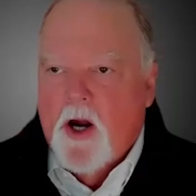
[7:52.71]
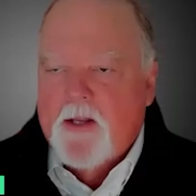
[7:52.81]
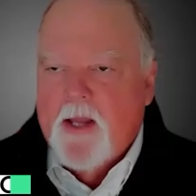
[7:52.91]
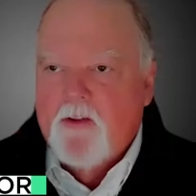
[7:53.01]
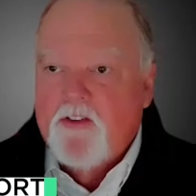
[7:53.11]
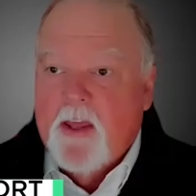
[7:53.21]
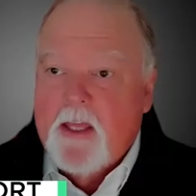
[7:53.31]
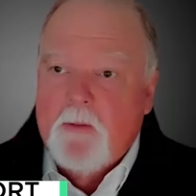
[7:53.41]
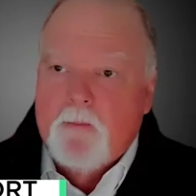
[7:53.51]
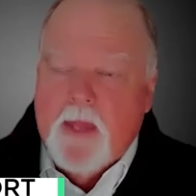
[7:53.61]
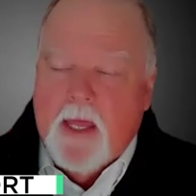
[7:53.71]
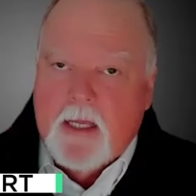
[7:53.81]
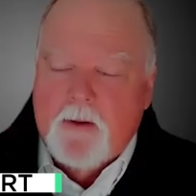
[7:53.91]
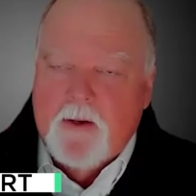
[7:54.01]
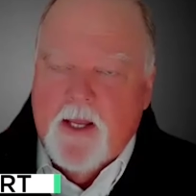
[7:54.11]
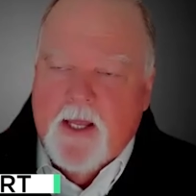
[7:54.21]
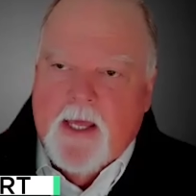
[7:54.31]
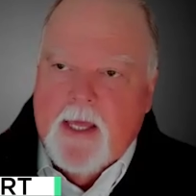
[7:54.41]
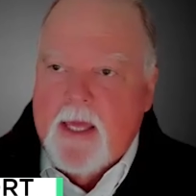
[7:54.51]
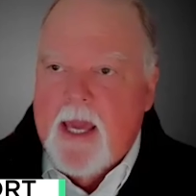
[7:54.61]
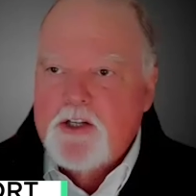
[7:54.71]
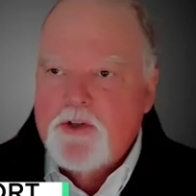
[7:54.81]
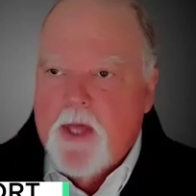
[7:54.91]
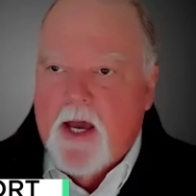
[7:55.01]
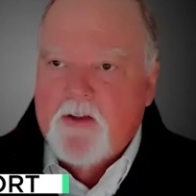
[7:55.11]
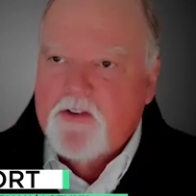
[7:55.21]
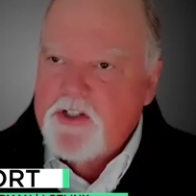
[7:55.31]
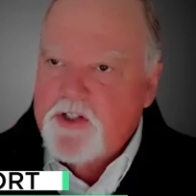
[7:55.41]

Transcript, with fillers: markdowns? They can, they can engage with us.